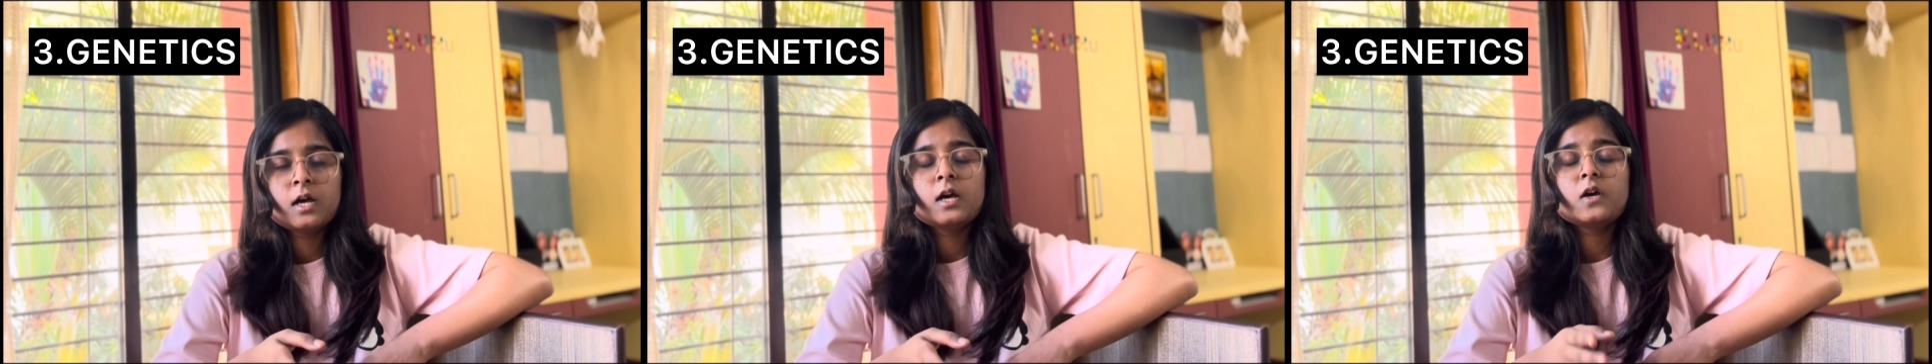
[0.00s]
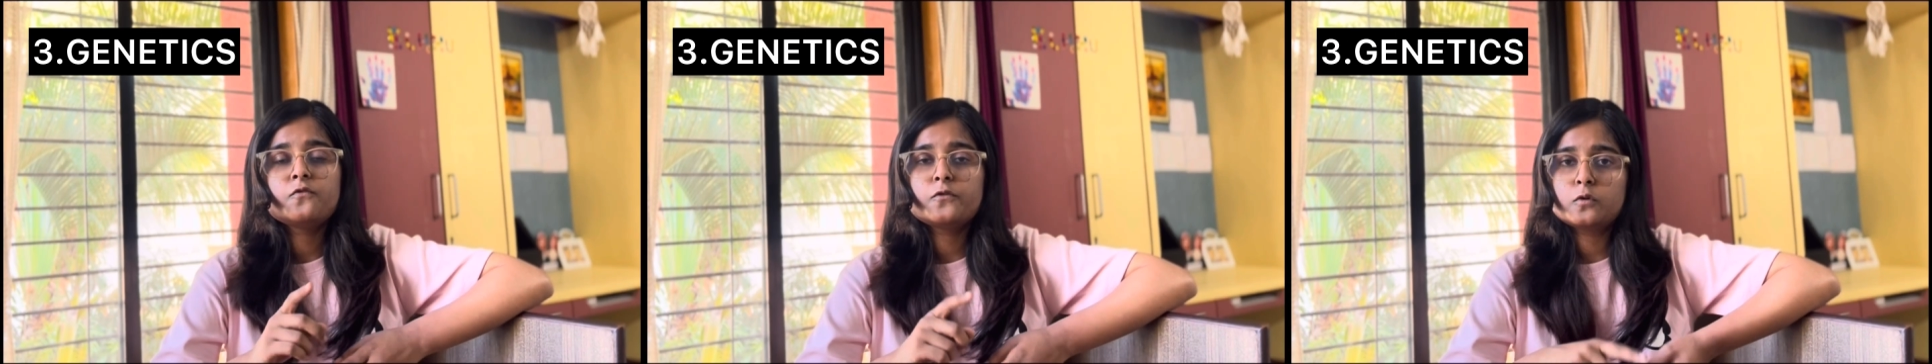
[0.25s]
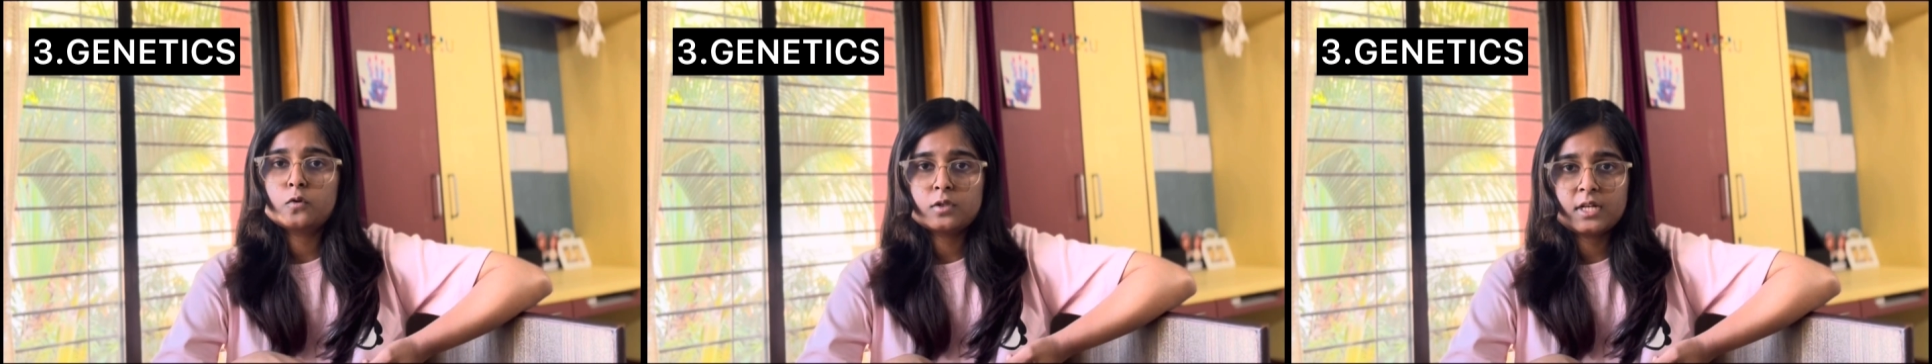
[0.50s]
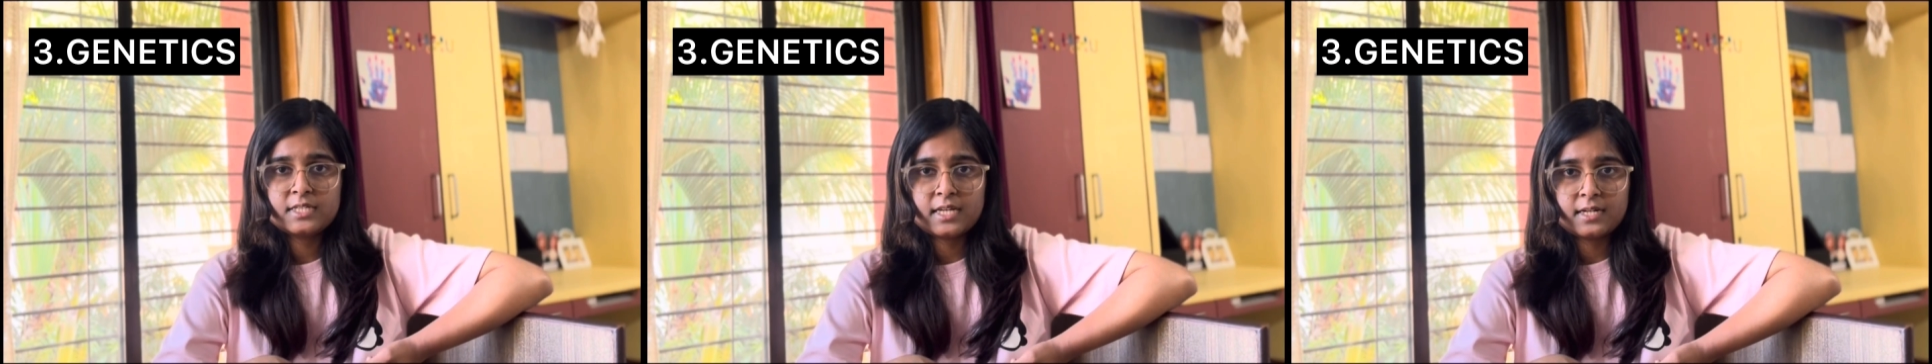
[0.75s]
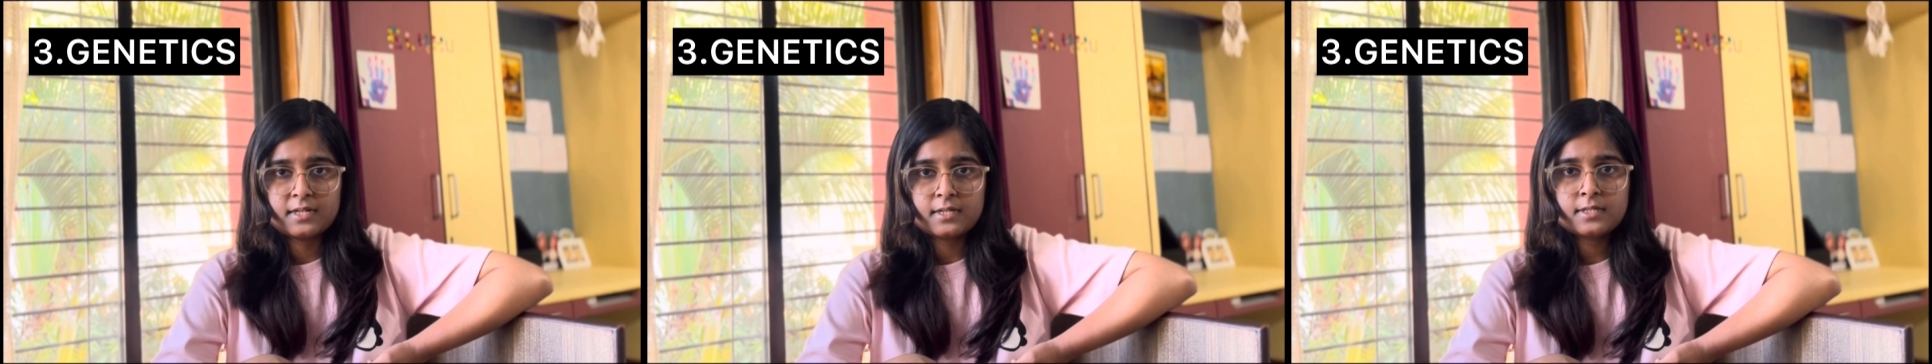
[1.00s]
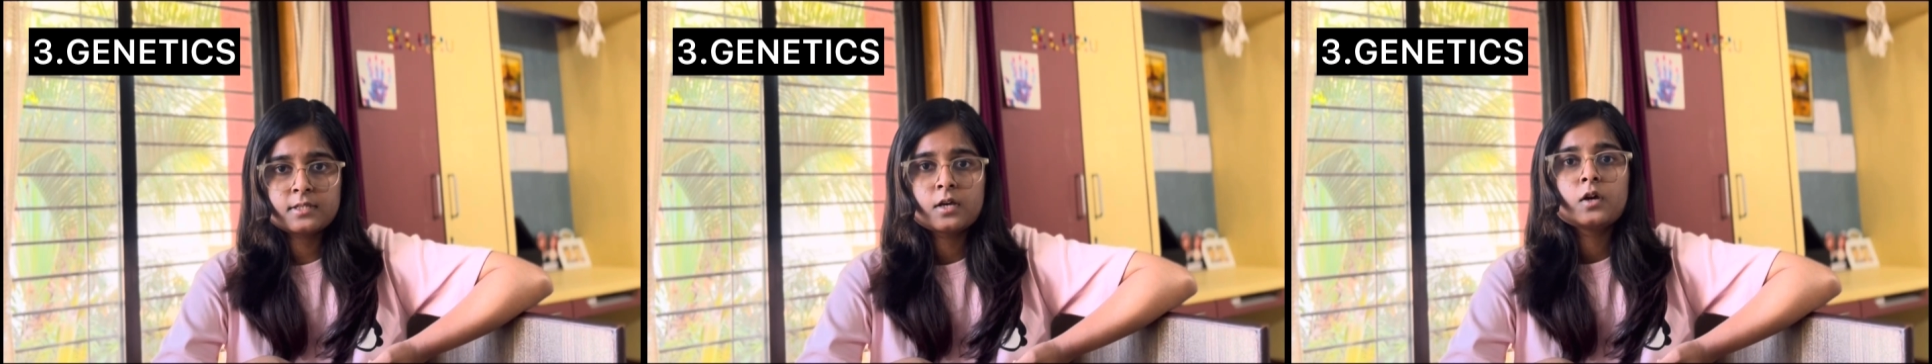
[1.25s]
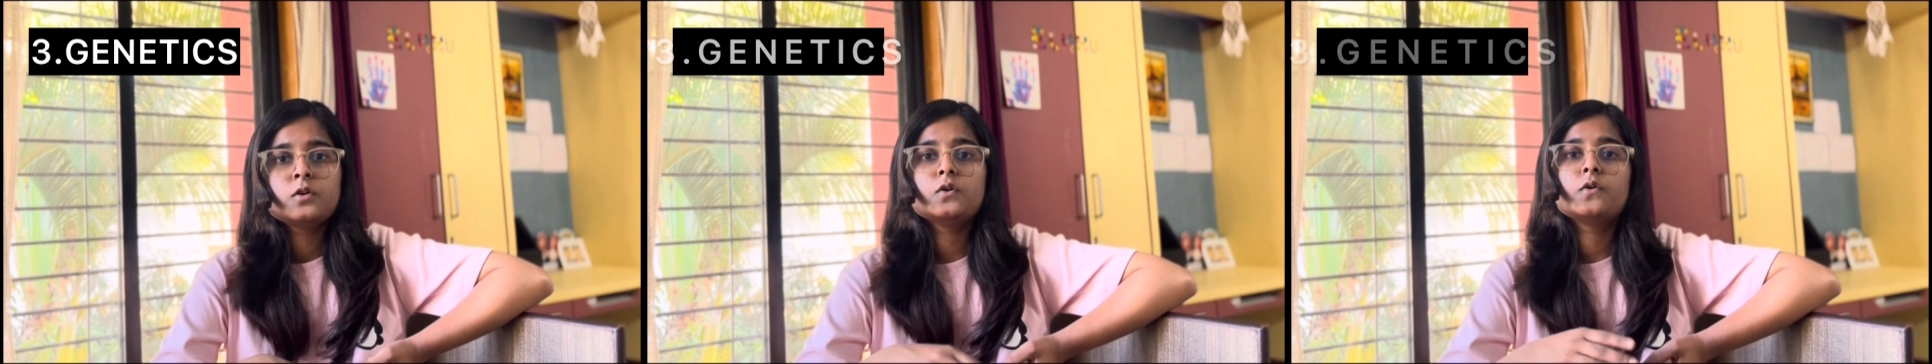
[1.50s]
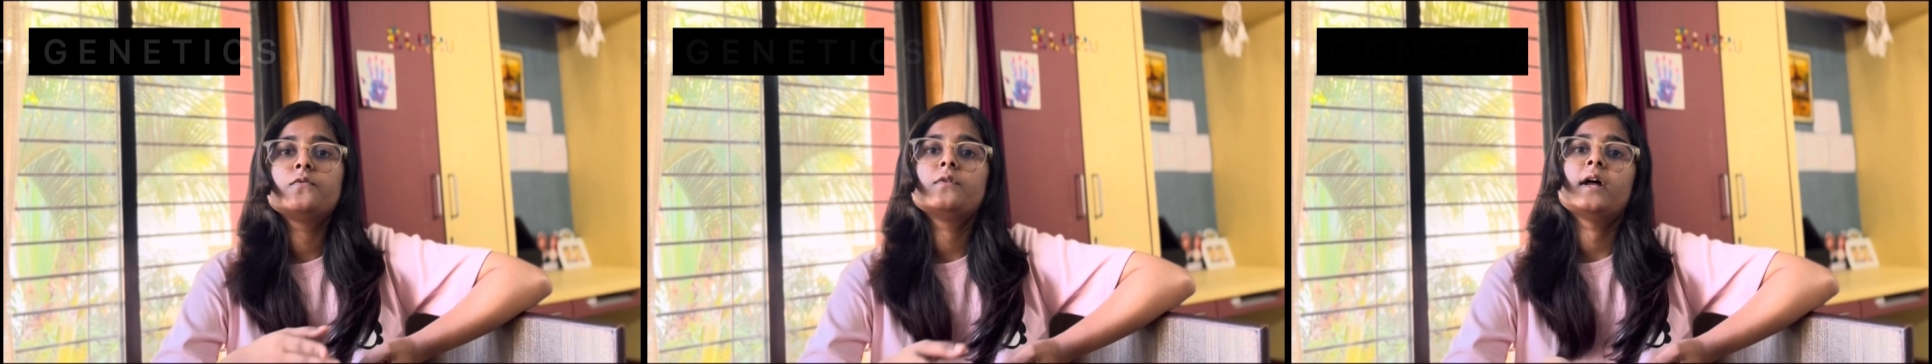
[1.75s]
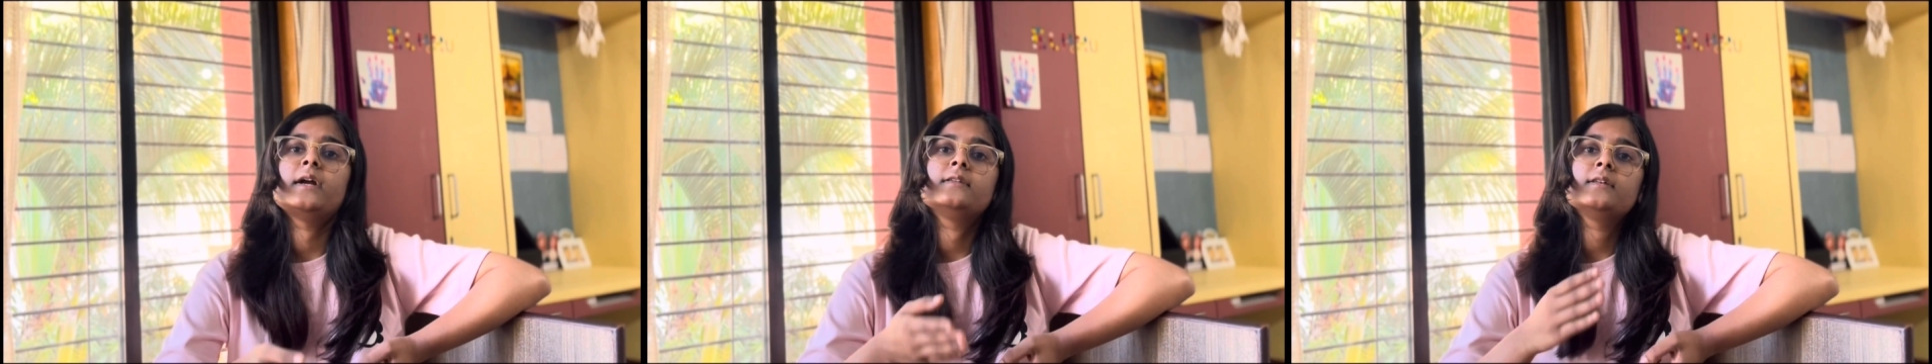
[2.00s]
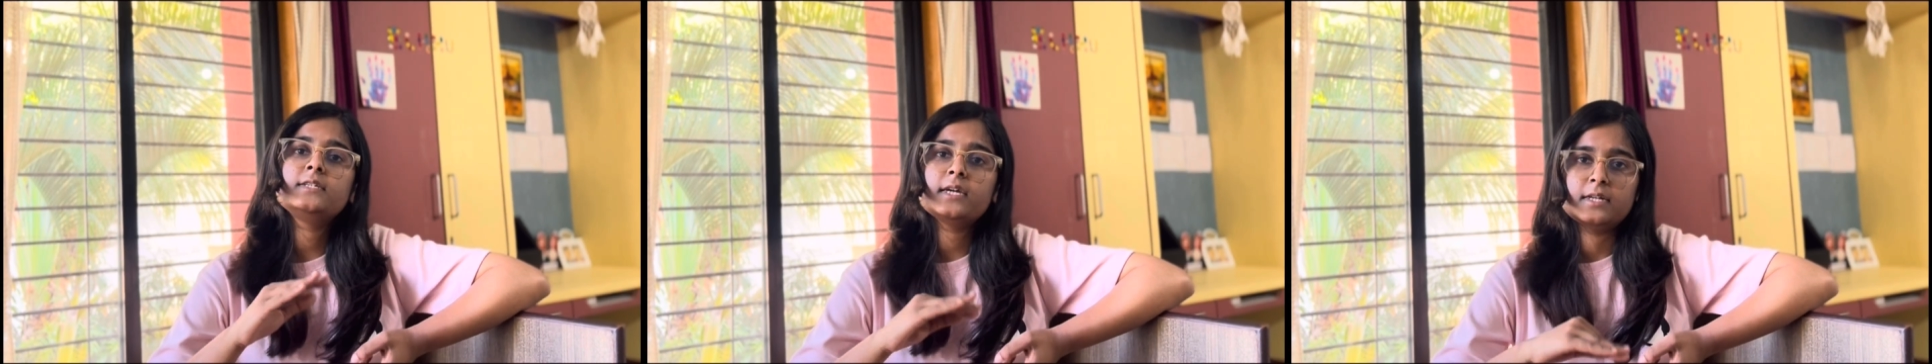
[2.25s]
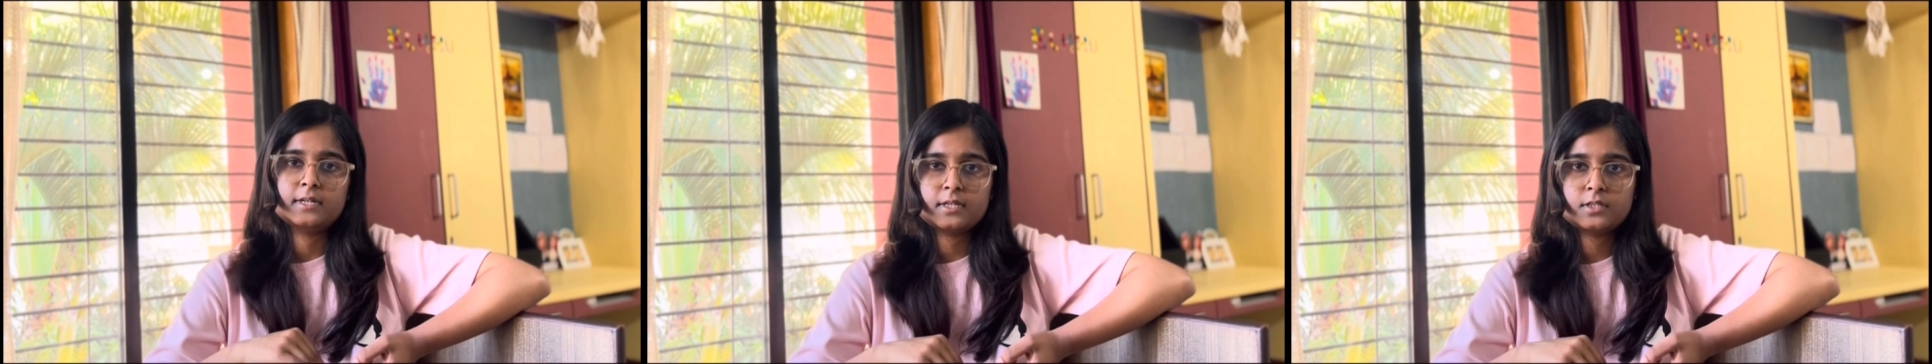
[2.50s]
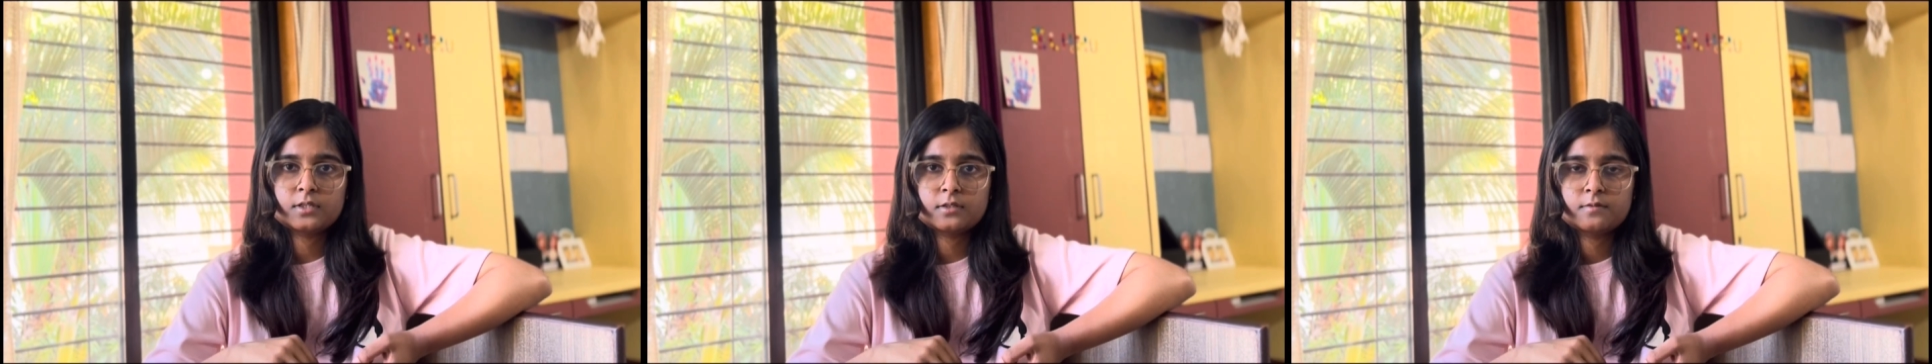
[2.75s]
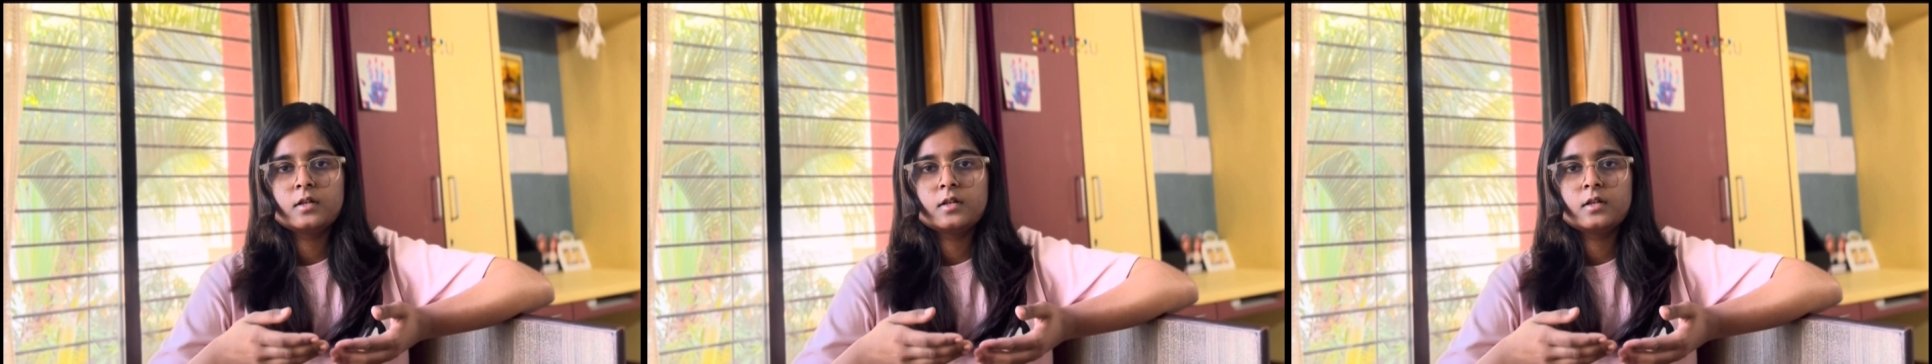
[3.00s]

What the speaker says: If you know the genetics, you have to write the genetics.